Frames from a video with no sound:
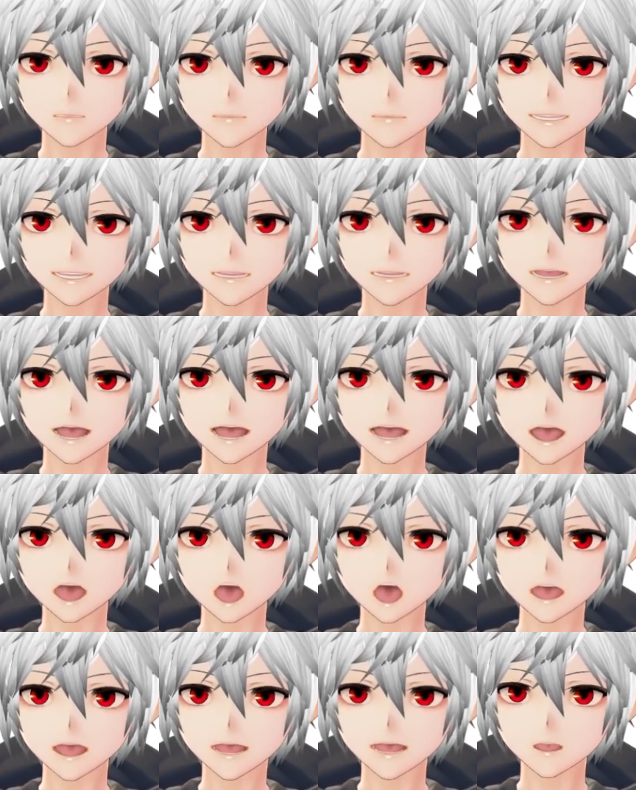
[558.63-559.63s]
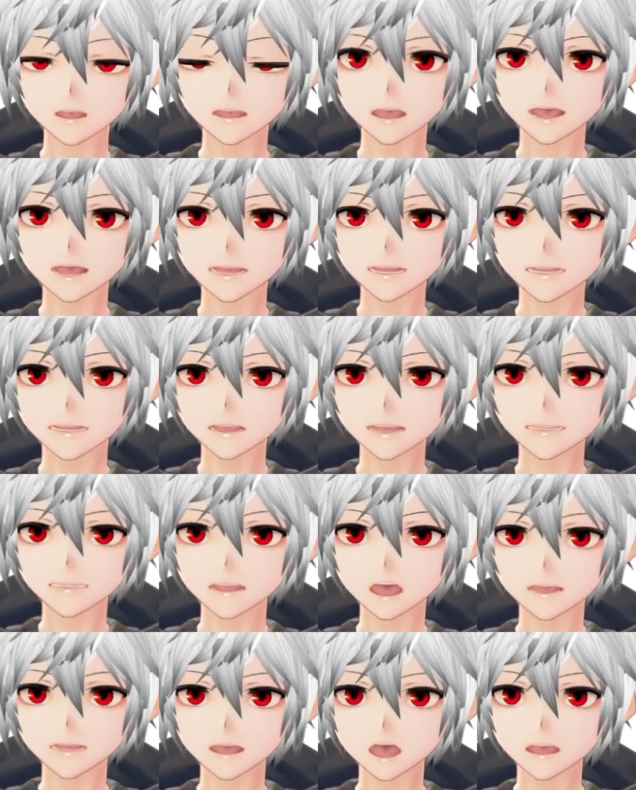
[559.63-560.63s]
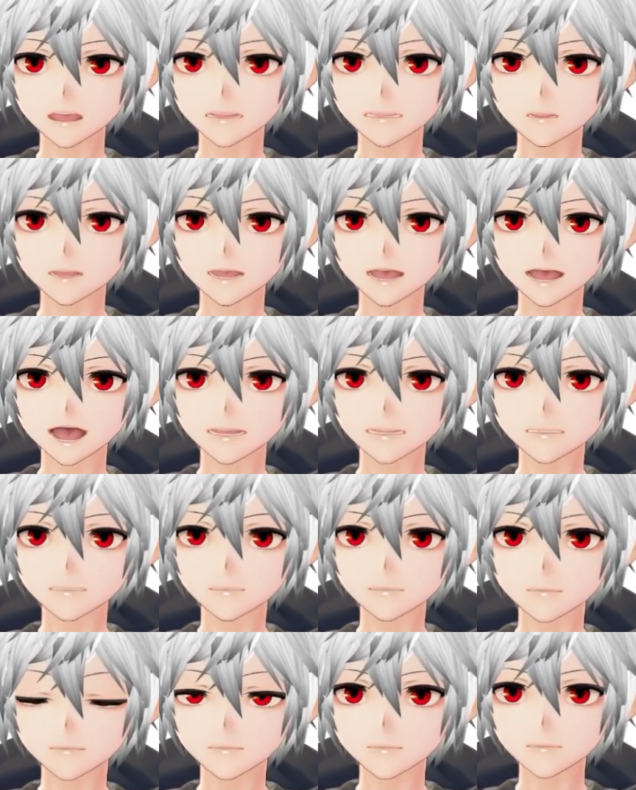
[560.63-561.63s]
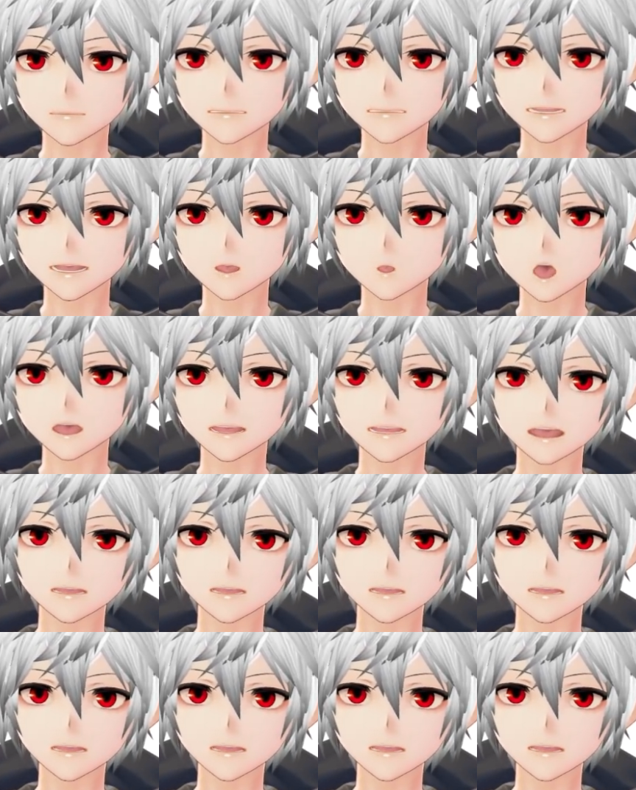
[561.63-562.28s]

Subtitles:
Effect value have been revised upwards. Recast time is changed to 0.